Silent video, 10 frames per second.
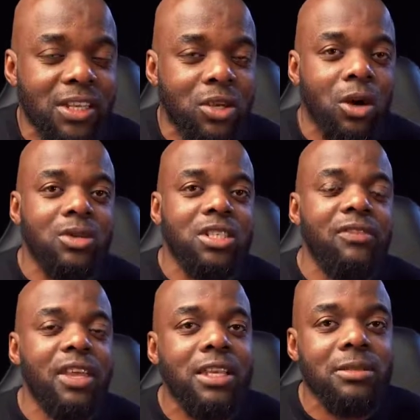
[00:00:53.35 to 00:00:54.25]
So
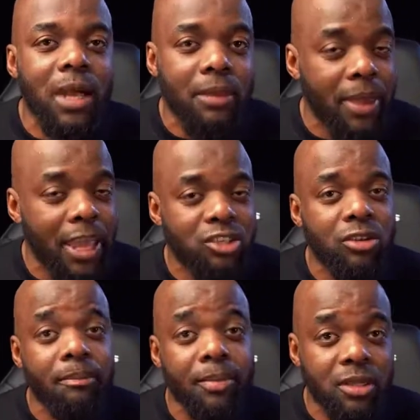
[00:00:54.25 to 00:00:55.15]
Divi is my page
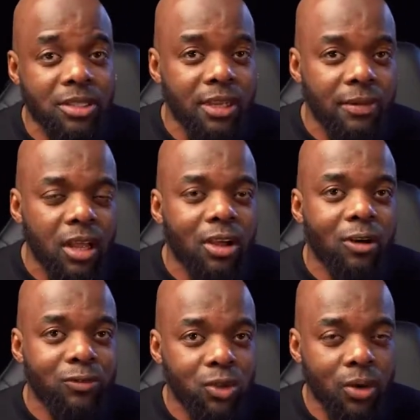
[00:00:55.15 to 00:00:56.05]
builder
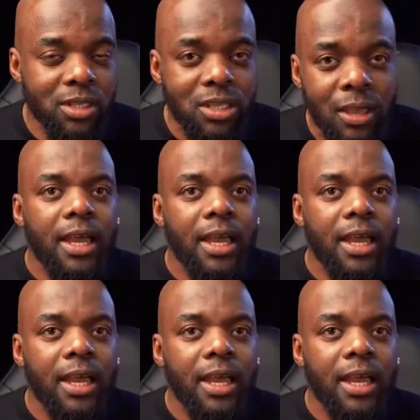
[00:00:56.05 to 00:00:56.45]
of choice.